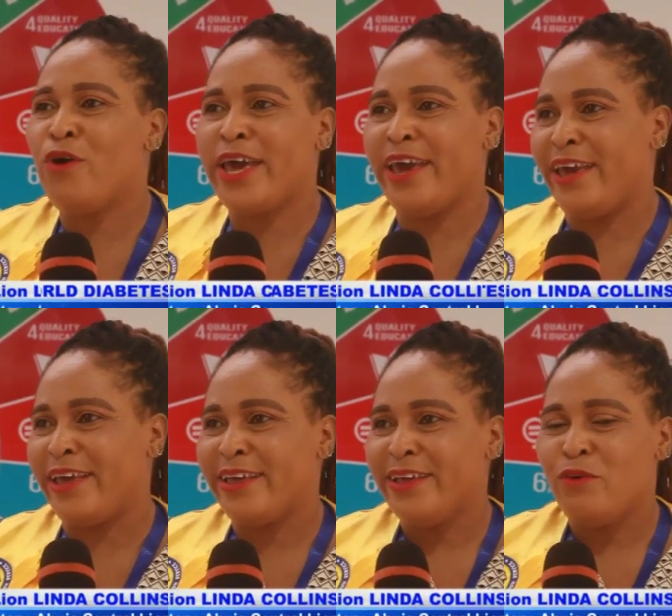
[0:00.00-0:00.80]

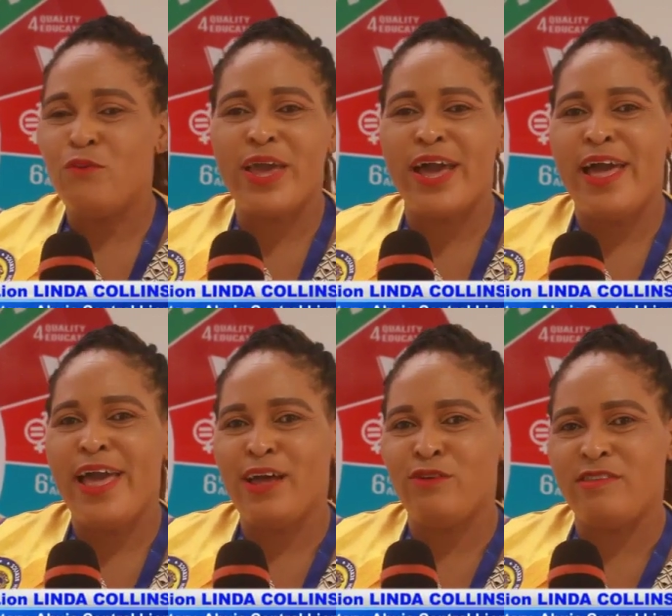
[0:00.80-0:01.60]
okay, we are
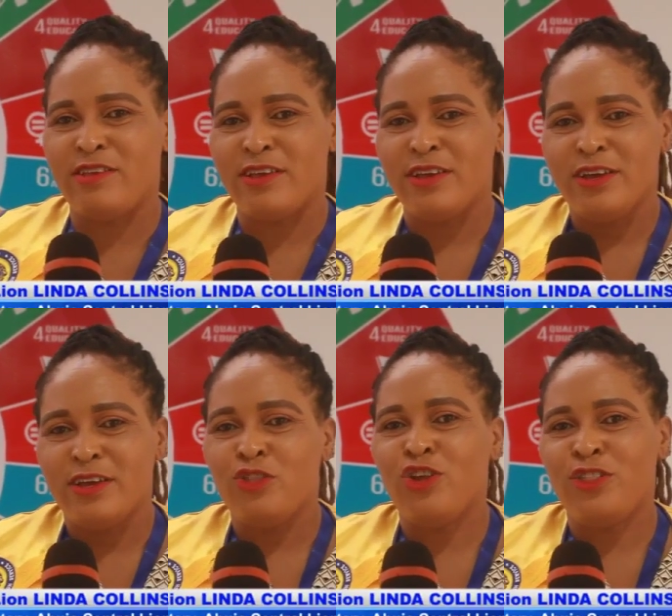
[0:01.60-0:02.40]
healthy,
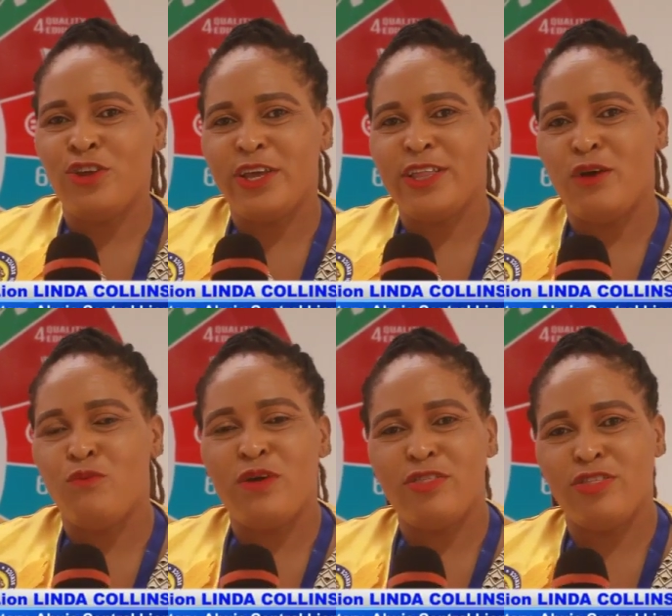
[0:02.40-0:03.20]
not knowing that
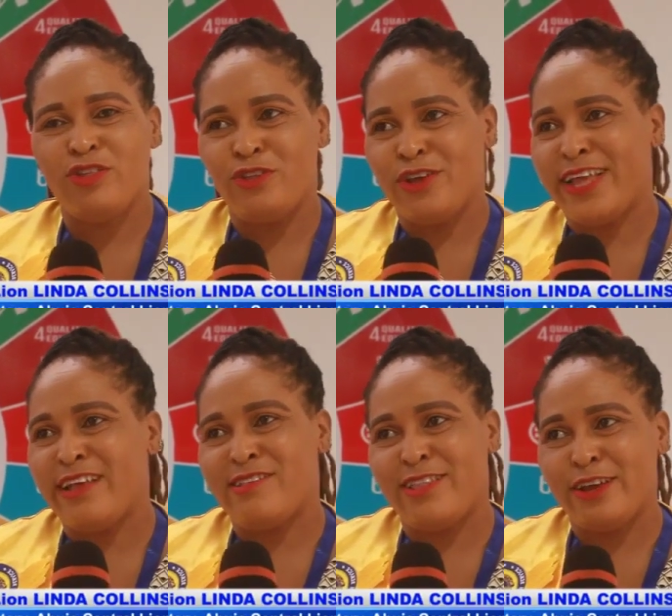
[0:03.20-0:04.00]
one thing or the other
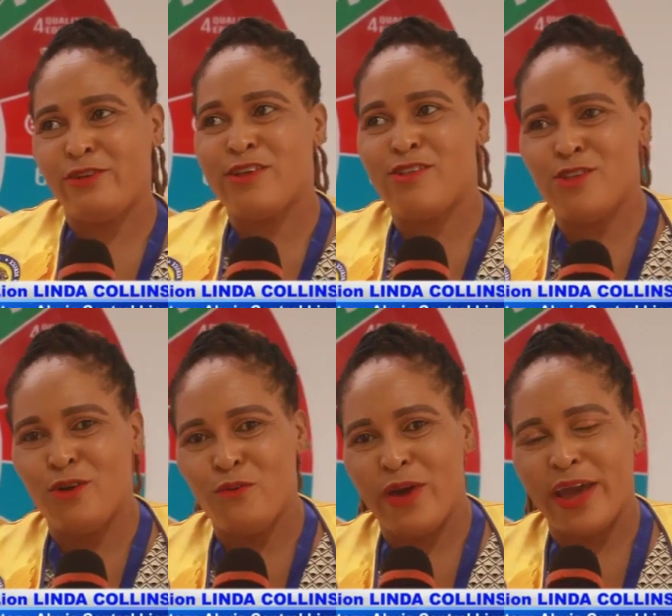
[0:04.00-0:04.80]
is lingering
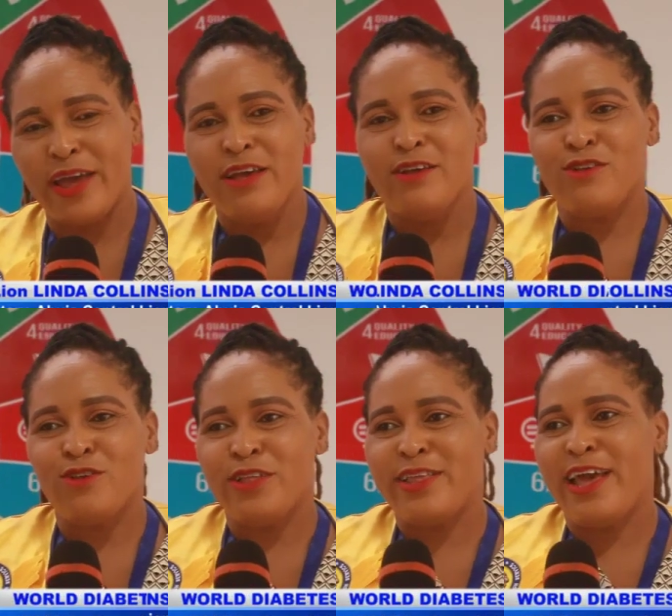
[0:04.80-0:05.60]
somewhere.
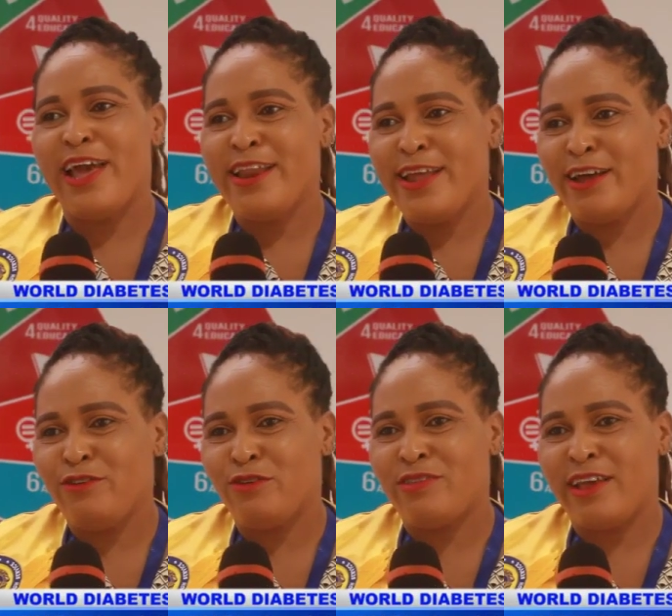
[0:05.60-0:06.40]
So the
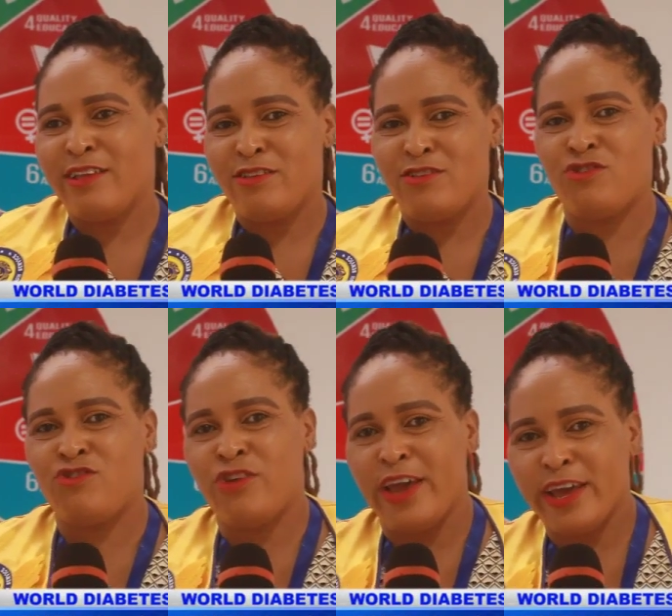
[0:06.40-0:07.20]
earlier you take this
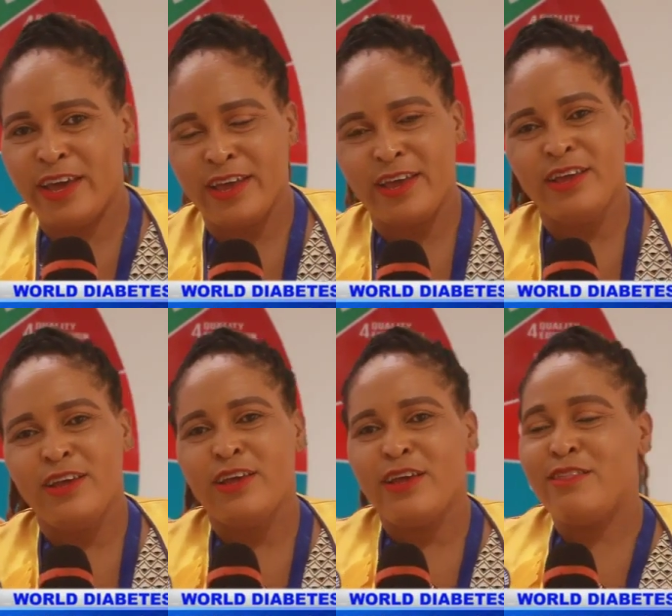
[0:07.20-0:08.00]
check,
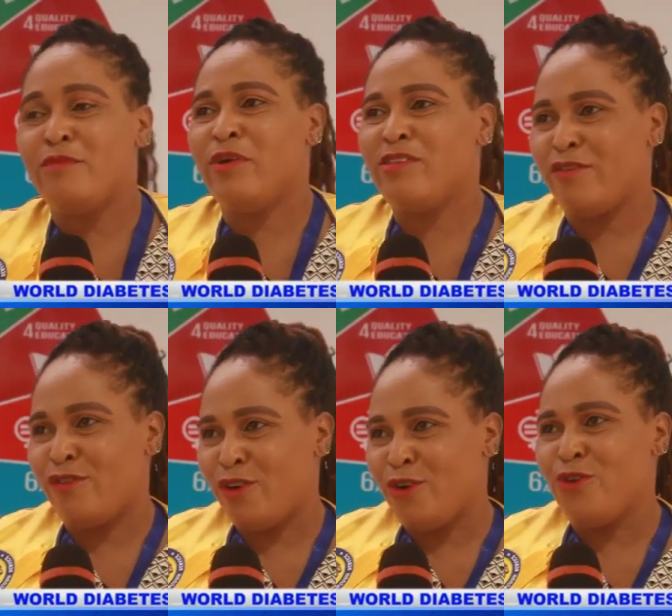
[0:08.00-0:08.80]
the better
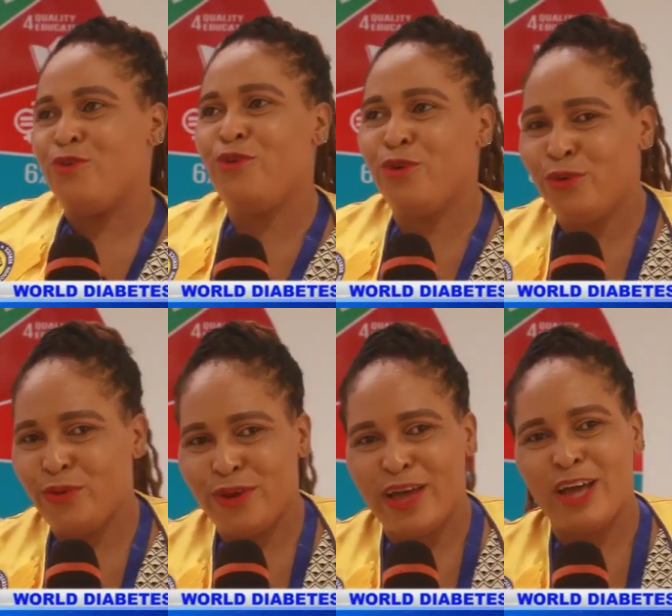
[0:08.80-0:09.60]
for you
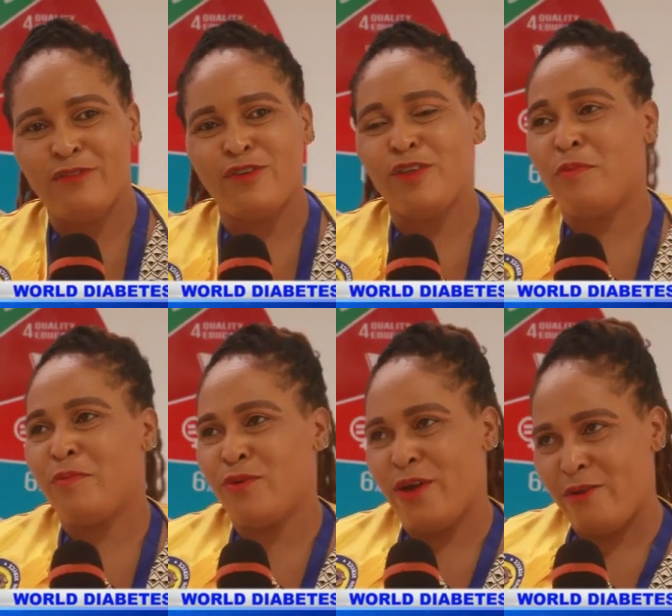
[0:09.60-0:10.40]
and for the
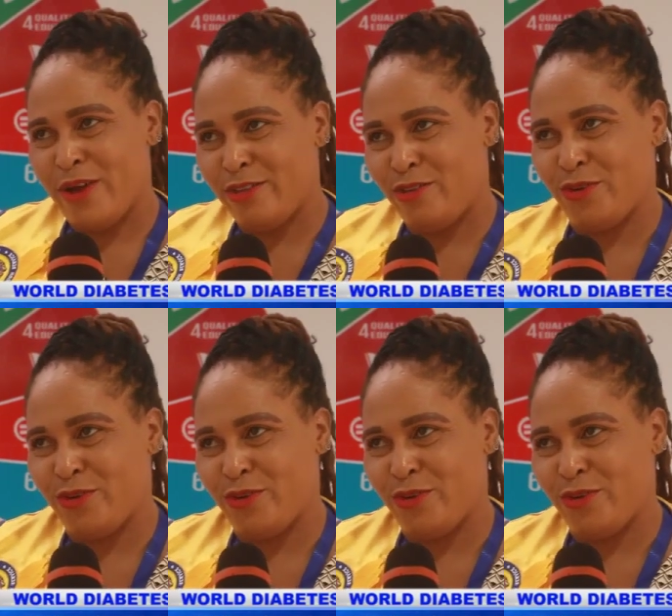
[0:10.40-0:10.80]
people around